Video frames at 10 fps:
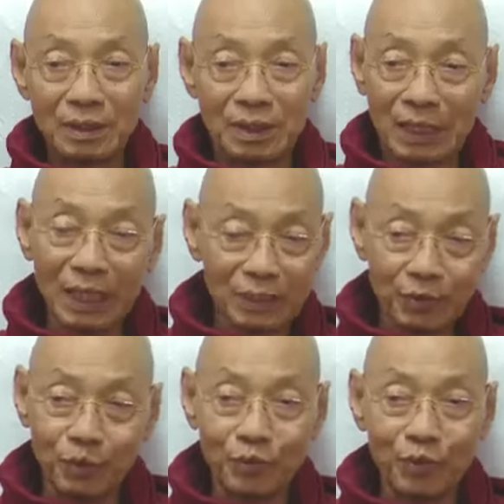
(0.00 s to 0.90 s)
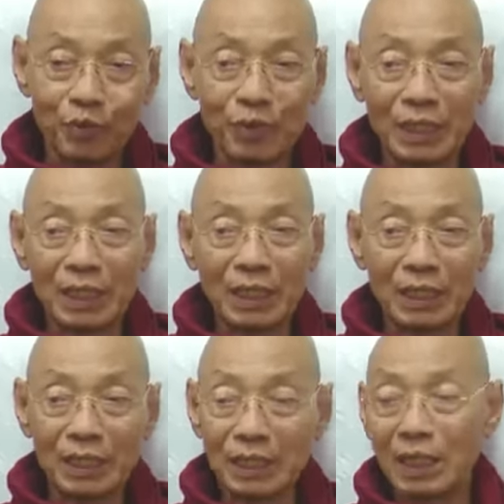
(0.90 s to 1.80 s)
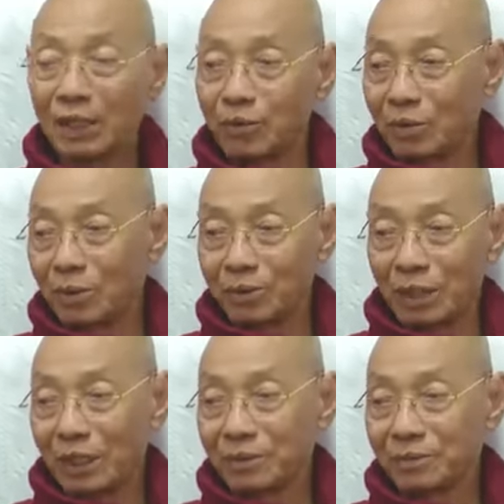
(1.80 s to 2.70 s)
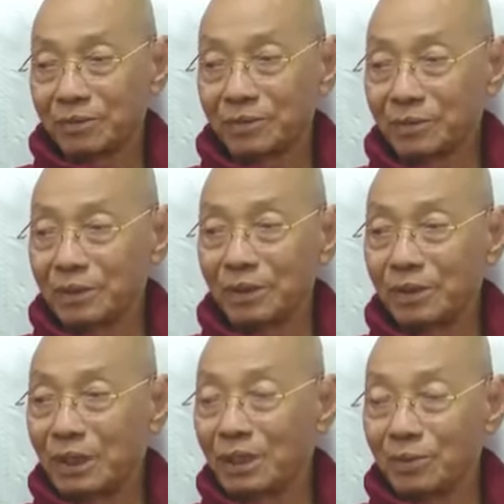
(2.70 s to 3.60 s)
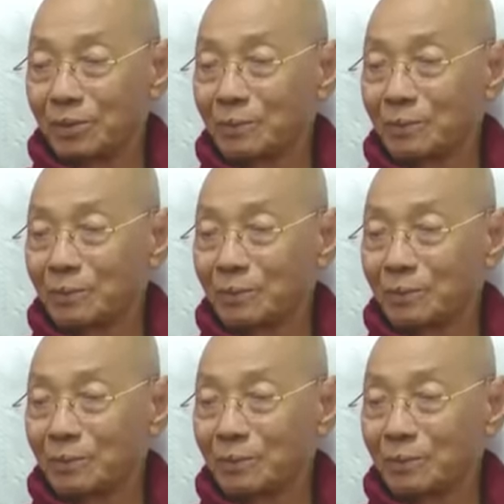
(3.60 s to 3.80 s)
Nago Biora, Nago Lota. Hello.